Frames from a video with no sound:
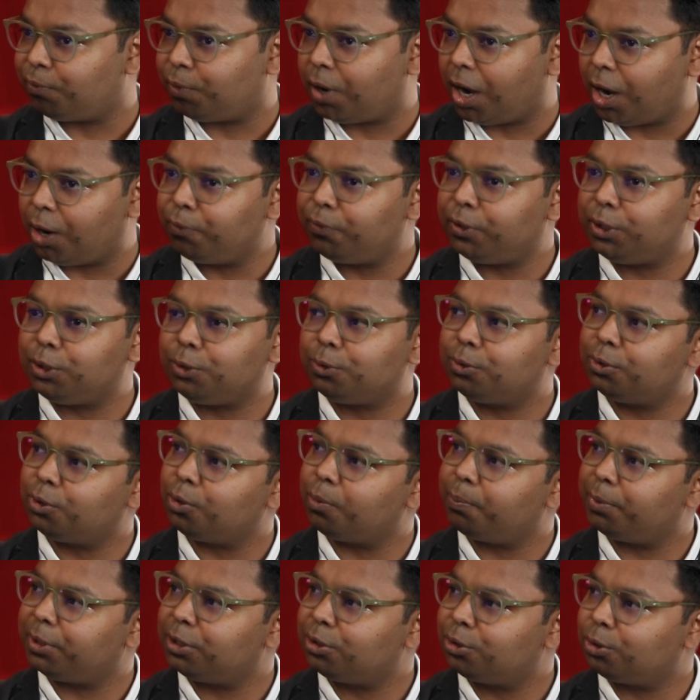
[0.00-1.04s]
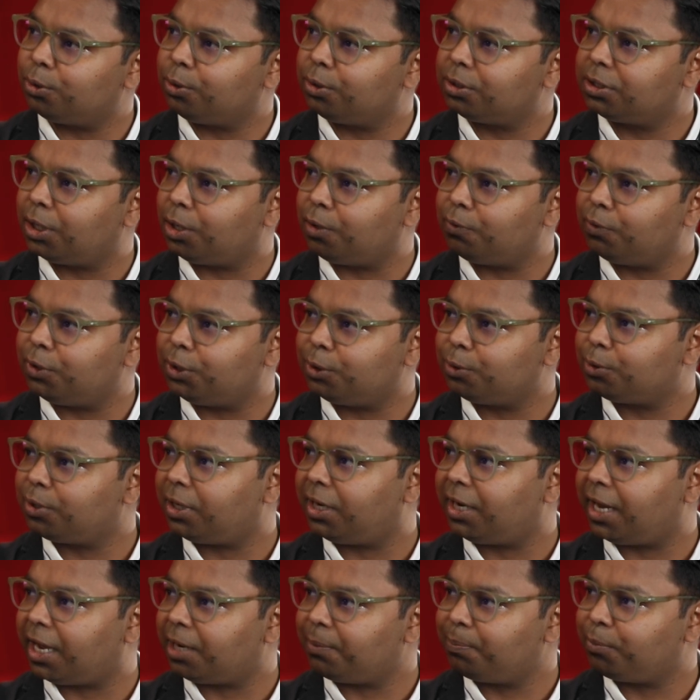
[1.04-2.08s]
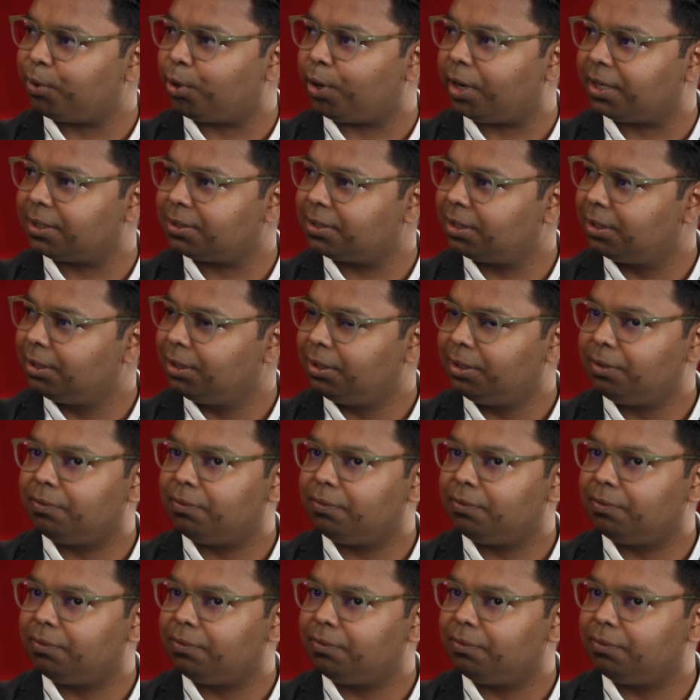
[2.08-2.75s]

how we use open source, how we use Red Hat products,